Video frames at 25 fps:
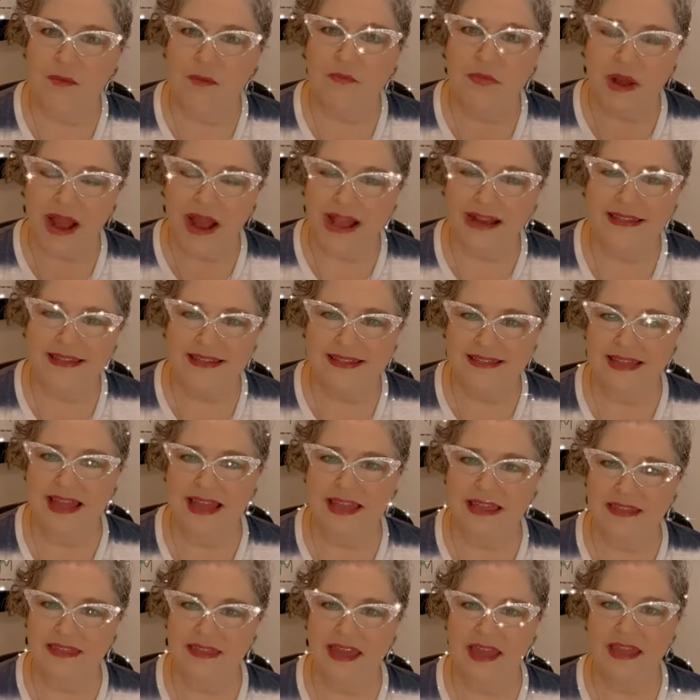Practice
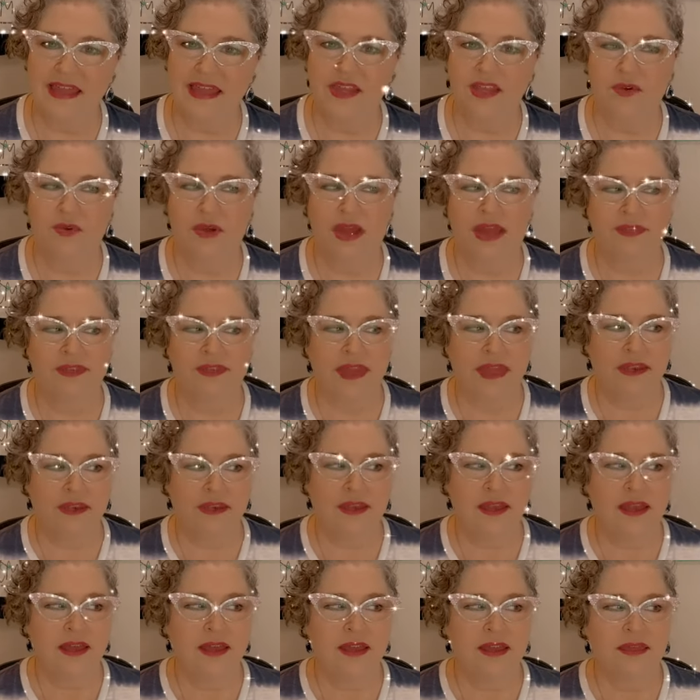saying thank you, and then
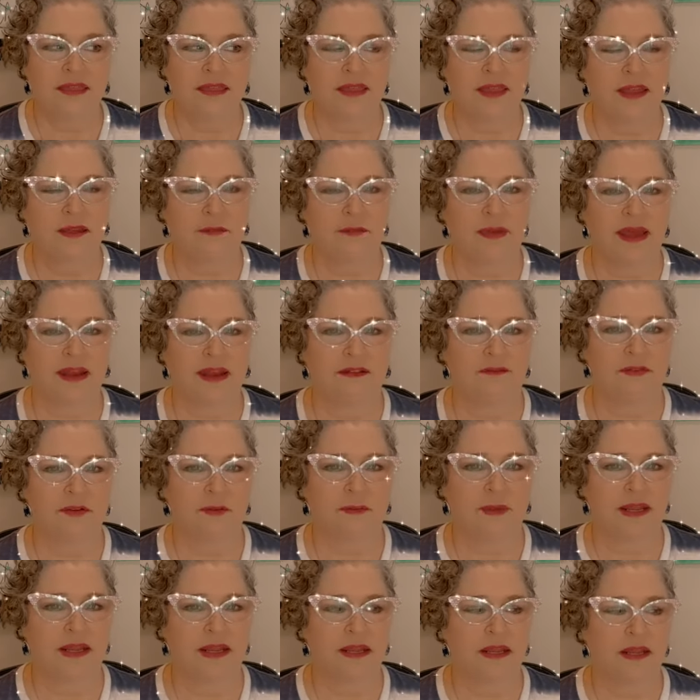think about it for a
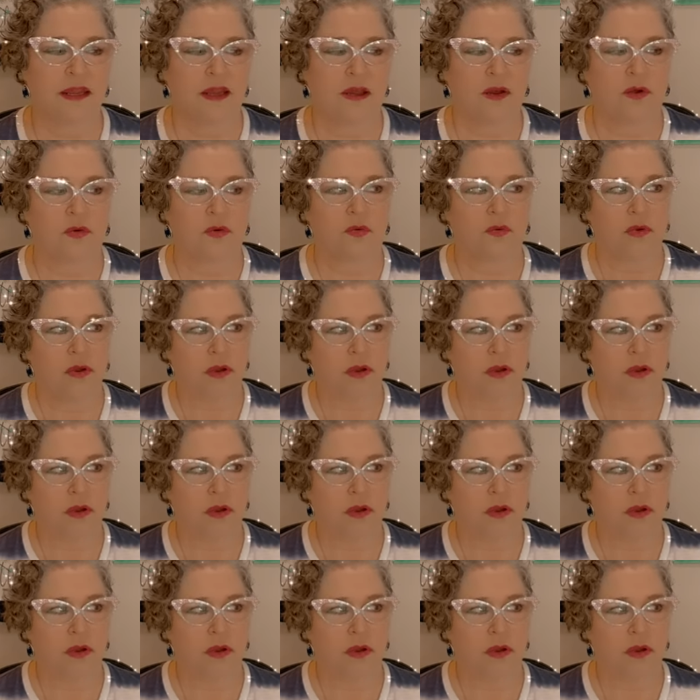minute and go,